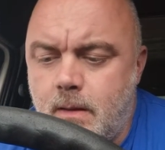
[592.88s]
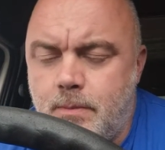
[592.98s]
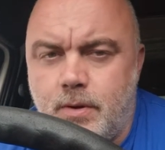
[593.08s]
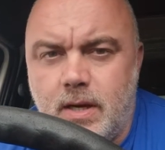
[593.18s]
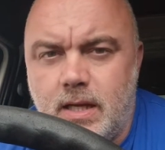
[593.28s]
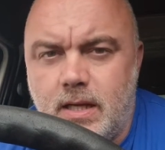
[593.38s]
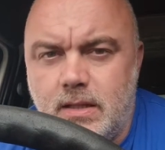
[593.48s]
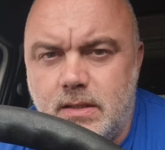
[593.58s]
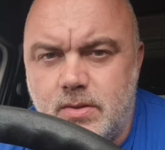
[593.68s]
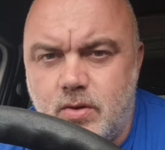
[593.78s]
I'll put a link
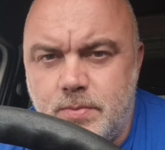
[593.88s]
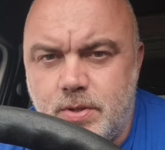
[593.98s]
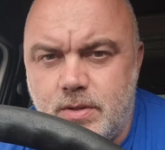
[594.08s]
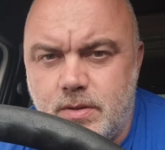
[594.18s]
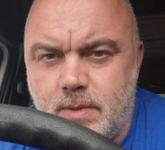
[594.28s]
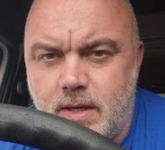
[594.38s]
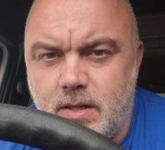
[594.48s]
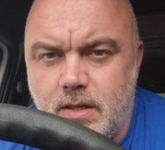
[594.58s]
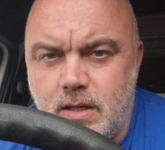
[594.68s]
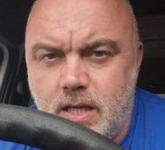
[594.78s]
in the description to
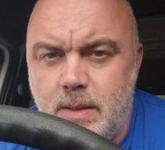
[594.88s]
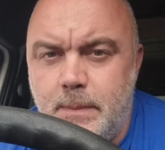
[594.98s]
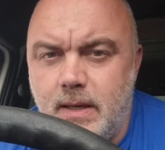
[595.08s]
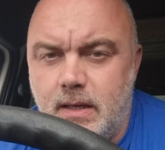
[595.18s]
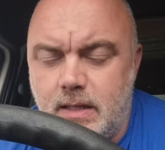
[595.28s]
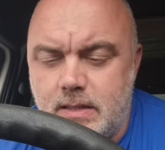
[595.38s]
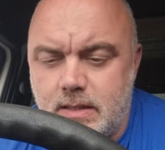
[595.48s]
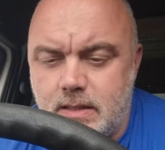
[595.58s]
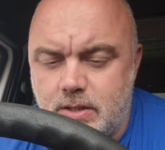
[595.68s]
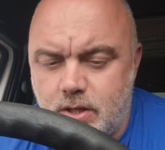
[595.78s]
my eBay
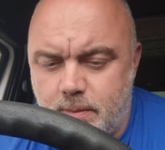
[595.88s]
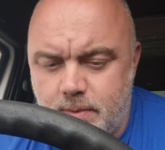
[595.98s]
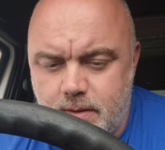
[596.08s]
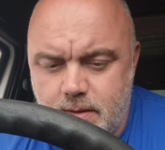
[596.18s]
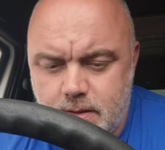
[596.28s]
listing shop.